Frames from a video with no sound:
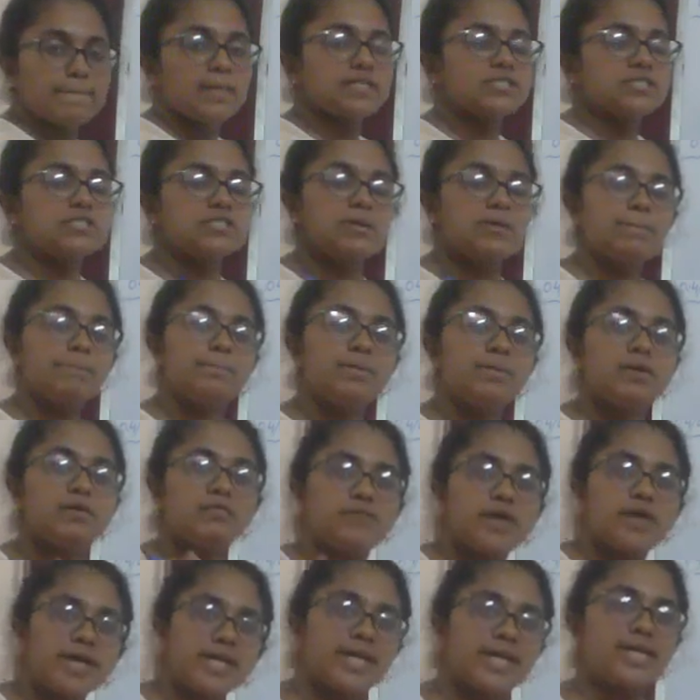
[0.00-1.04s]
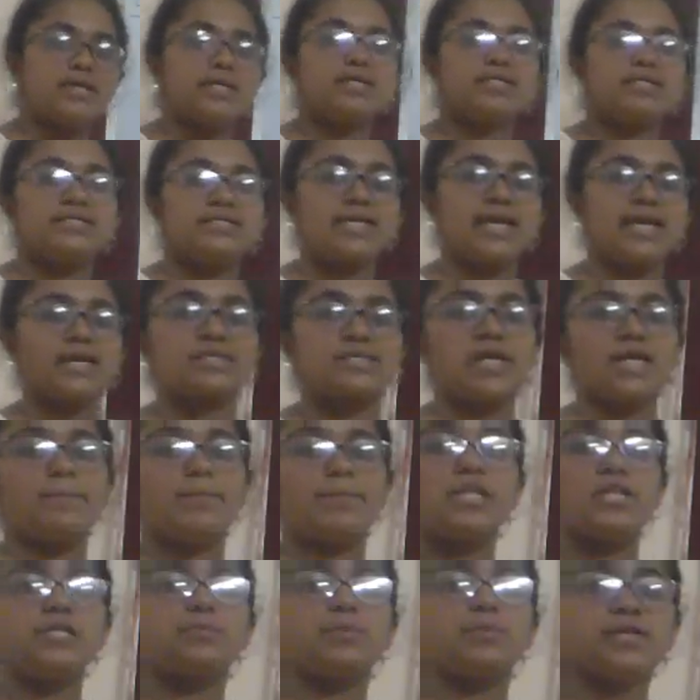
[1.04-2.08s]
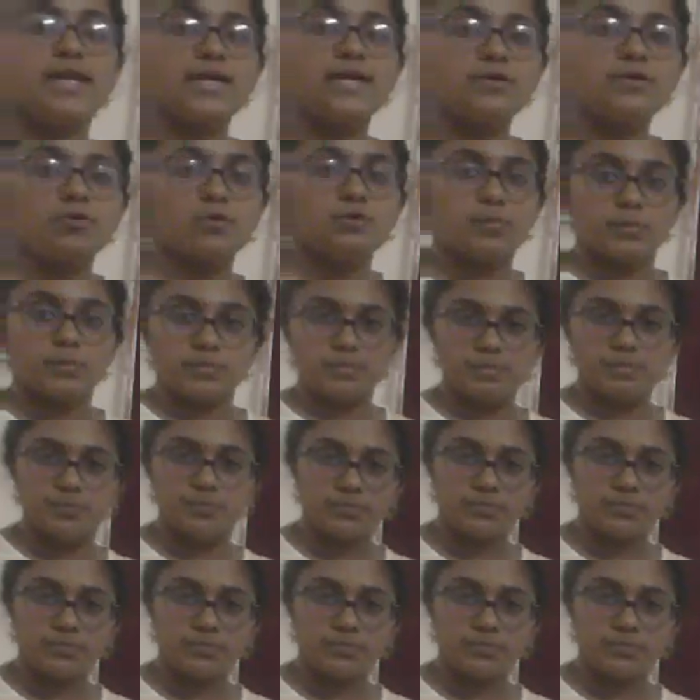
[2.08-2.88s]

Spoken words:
A simple, very easy example is potato.